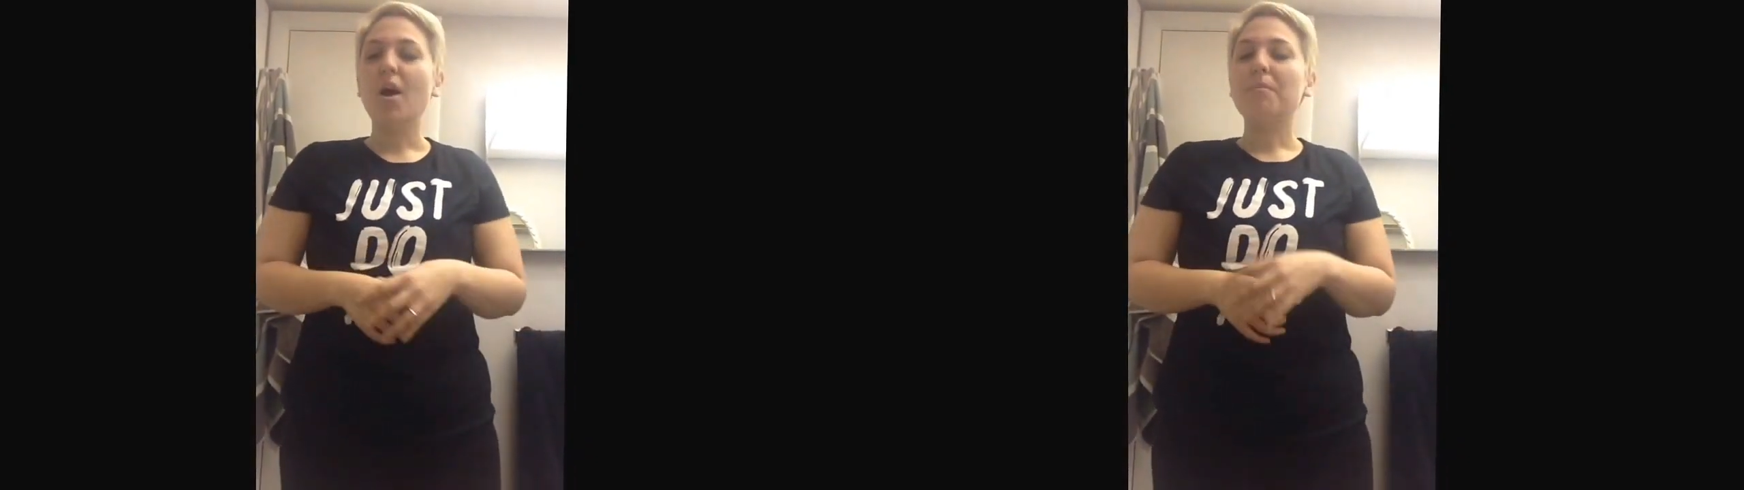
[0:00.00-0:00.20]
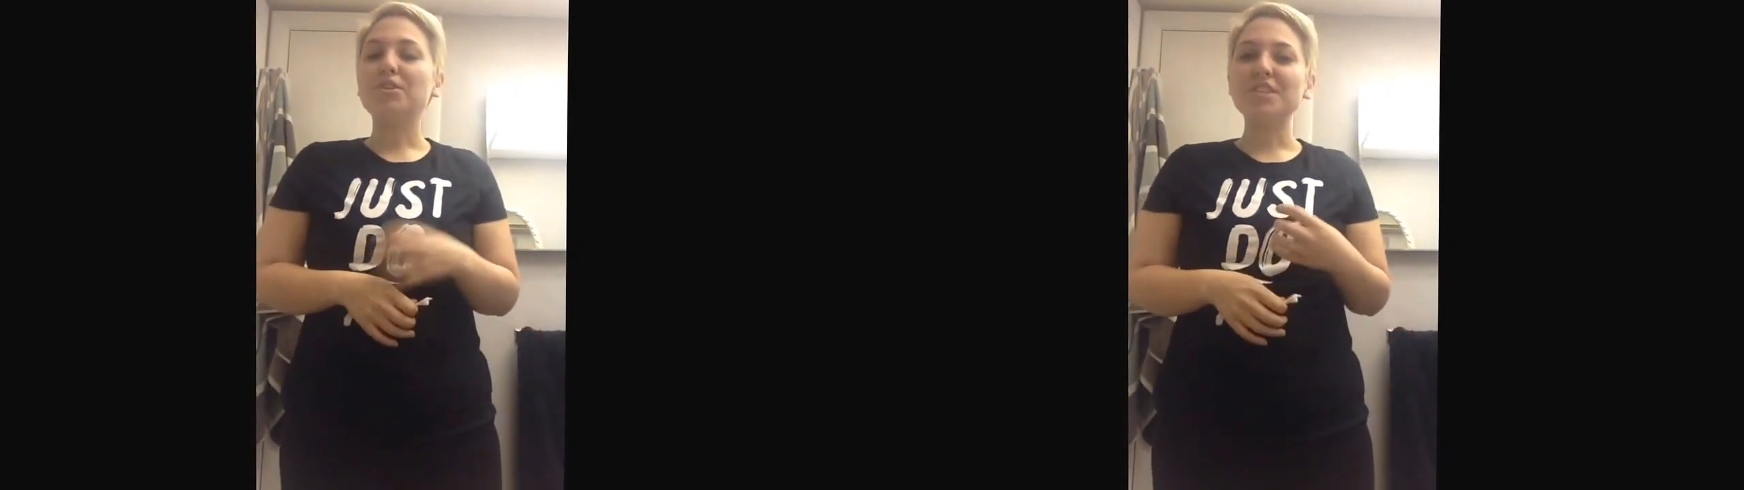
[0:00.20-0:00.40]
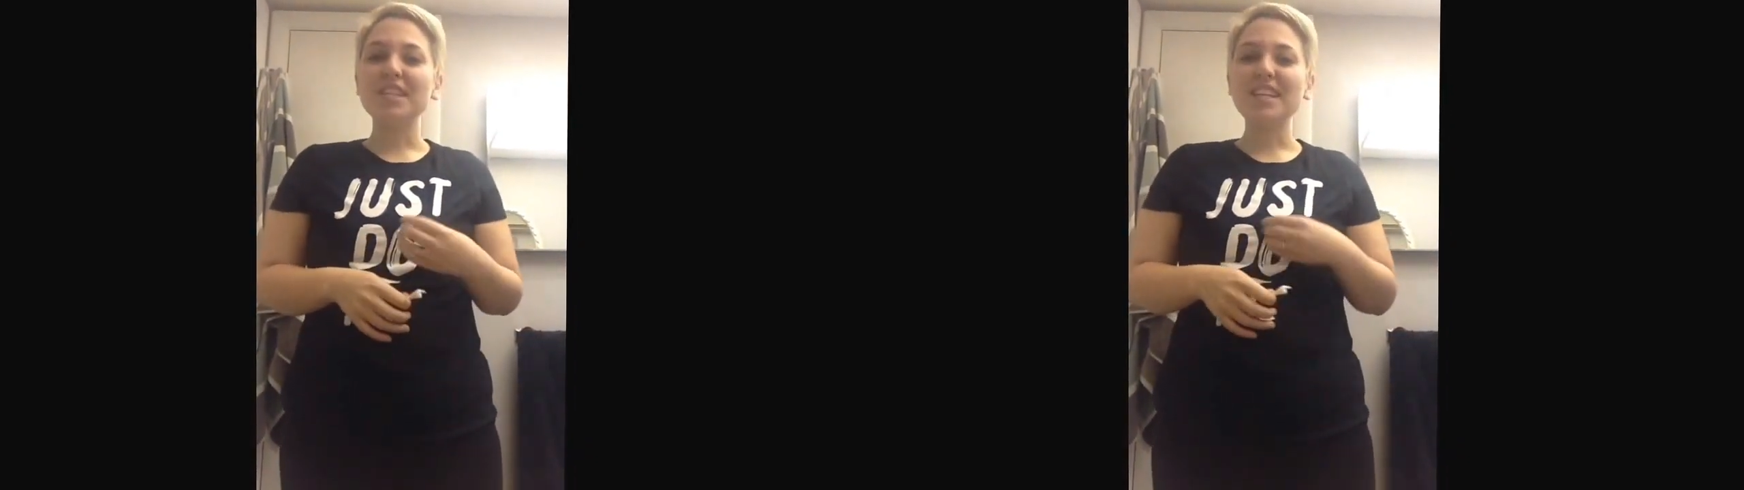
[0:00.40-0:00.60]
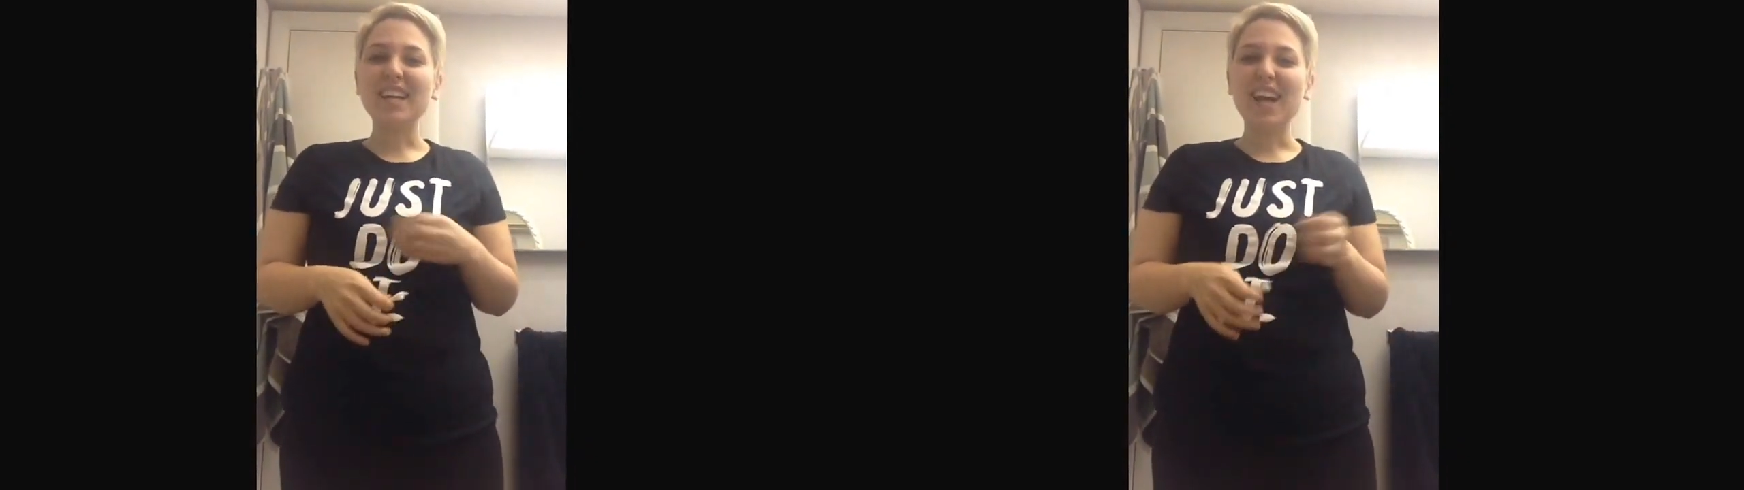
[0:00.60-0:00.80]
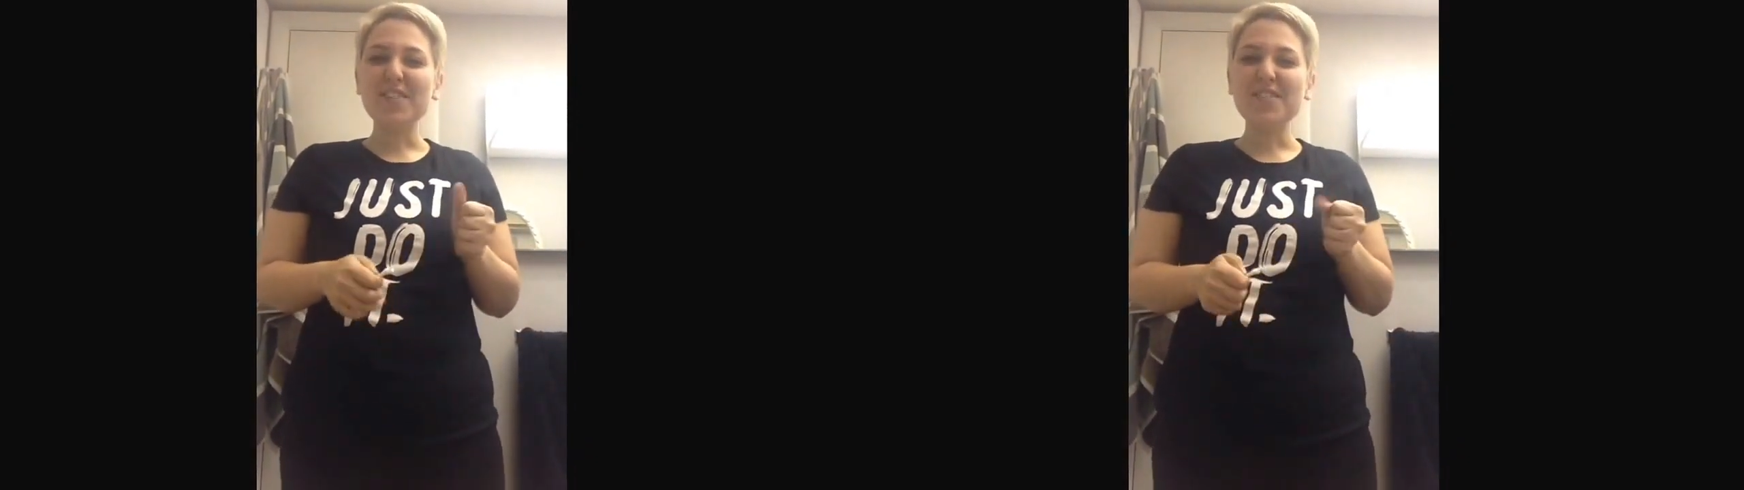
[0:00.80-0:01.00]
But just
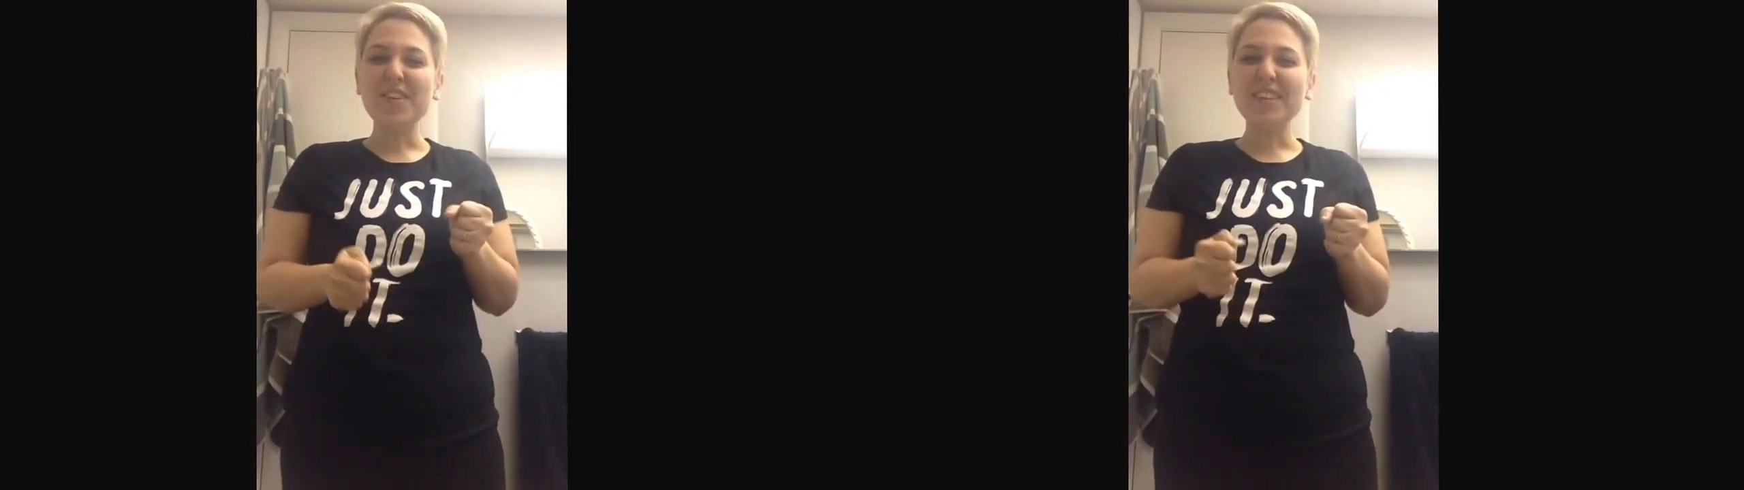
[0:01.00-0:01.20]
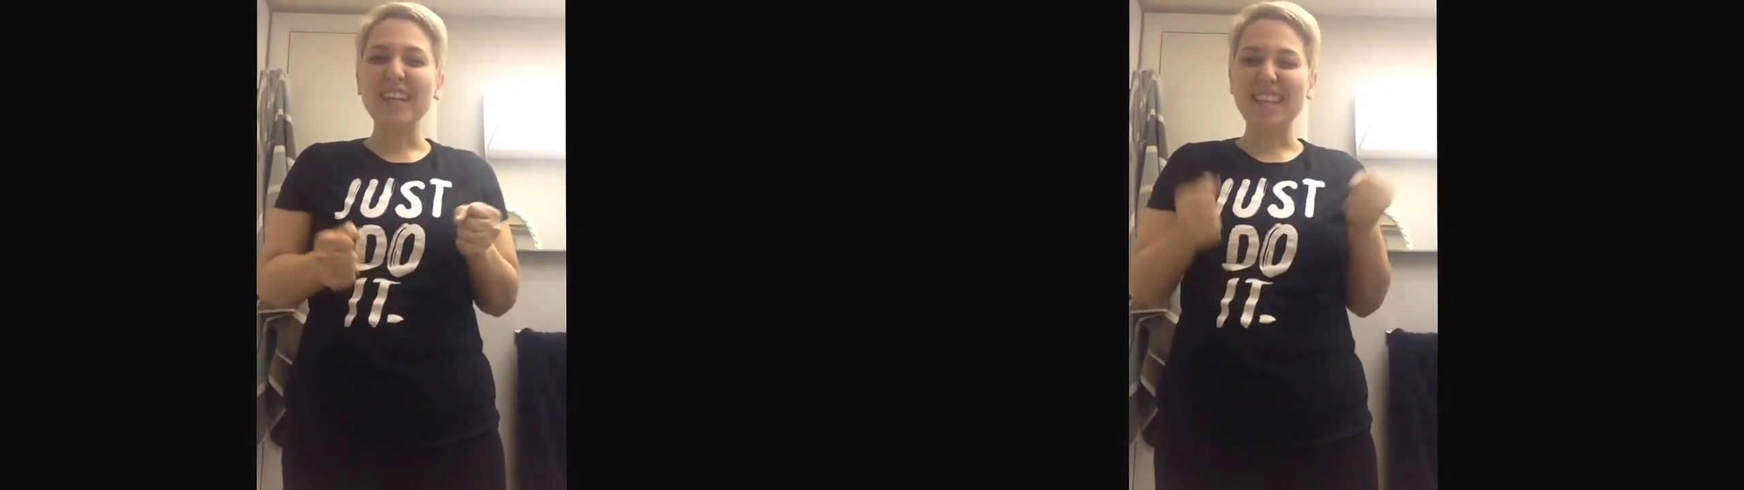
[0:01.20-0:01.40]
like, I don't know, like